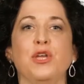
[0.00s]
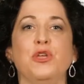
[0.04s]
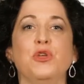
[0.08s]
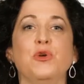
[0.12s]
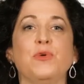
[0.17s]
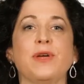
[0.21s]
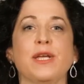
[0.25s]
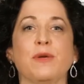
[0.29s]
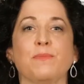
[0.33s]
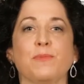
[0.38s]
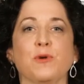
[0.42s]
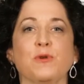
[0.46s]

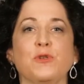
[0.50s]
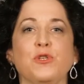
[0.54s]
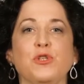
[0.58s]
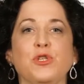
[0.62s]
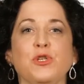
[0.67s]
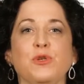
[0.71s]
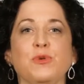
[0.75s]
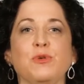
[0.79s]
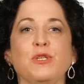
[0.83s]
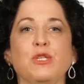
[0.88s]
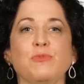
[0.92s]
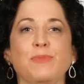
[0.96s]
You can
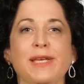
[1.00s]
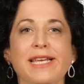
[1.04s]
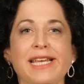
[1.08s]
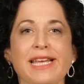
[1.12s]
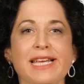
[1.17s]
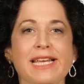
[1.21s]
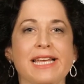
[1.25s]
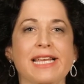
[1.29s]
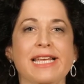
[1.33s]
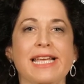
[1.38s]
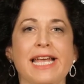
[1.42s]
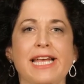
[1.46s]
pursue
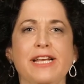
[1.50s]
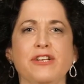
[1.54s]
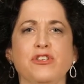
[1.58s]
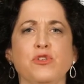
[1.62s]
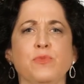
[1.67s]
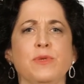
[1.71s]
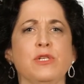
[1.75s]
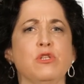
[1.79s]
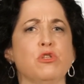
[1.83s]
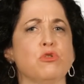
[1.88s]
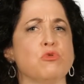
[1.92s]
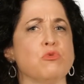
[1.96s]
speaking
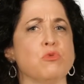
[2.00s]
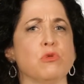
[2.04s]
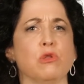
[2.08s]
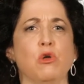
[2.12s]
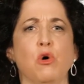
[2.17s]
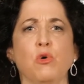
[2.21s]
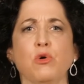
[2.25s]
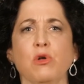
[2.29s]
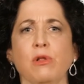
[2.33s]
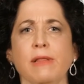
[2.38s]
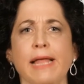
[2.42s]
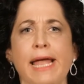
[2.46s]
engagements through
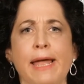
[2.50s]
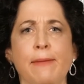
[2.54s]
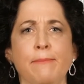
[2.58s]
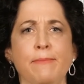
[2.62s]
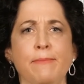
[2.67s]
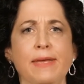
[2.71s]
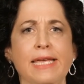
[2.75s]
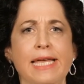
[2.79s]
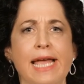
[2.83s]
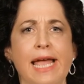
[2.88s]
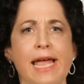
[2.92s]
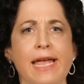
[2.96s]
local
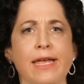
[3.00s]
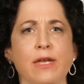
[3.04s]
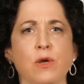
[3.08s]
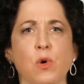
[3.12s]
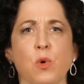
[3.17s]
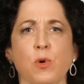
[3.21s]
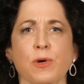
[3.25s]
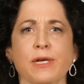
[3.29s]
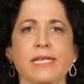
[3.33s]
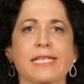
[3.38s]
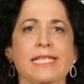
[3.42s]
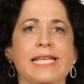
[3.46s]
MBA
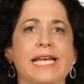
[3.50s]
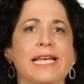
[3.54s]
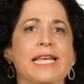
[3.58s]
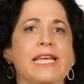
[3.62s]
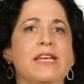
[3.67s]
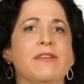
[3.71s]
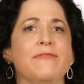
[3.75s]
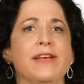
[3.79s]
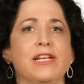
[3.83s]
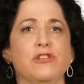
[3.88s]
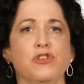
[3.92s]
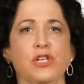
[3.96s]
or
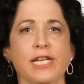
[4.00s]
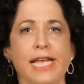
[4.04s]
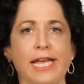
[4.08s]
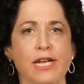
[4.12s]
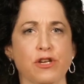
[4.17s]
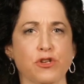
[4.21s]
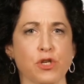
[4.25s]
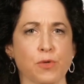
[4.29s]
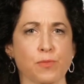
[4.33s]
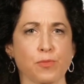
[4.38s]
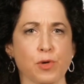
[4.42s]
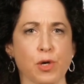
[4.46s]
executive
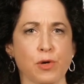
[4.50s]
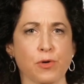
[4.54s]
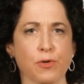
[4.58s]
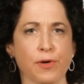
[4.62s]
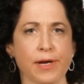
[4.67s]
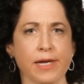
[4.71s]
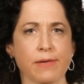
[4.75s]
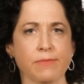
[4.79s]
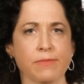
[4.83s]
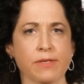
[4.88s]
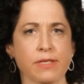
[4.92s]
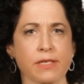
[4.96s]
education
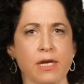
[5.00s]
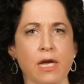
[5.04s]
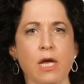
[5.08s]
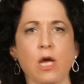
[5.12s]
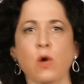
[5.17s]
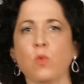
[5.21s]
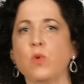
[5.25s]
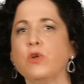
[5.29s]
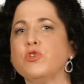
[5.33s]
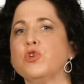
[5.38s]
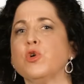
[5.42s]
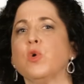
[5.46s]
programs,
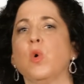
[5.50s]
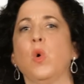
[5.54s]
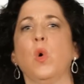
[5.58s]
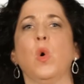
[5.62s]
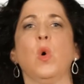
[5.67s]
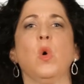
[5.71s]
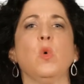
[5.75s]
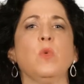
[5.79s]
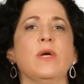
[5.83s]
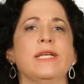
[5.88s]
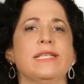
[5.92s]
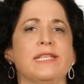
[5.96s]
which are
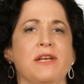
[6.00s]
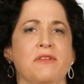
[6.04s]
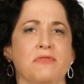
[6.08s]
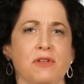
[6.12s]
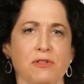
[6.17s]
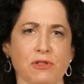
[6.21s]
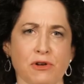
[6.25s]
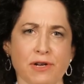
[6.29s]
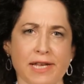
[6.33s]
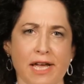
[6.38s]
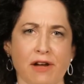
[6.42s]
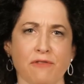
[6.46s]
always on the
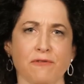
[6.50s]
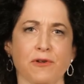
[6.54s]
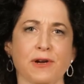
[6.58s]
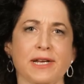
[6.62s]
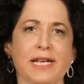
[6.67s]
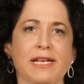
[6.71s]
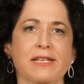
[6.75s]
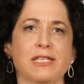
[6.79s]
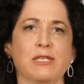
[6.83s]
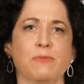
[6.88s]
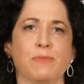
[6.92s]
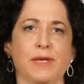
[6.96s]
lookout for
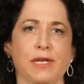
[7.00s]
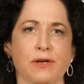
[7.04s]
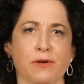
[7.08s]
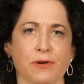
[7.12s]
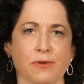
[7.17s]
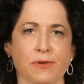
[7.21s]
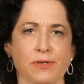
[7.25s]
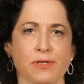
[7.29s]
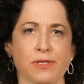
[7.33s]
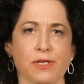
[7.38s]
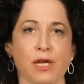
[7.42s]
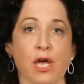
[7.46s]
guest
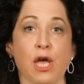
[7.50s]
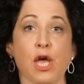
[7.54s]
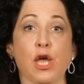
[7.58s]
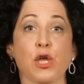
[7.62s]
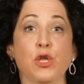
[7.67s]
speakers.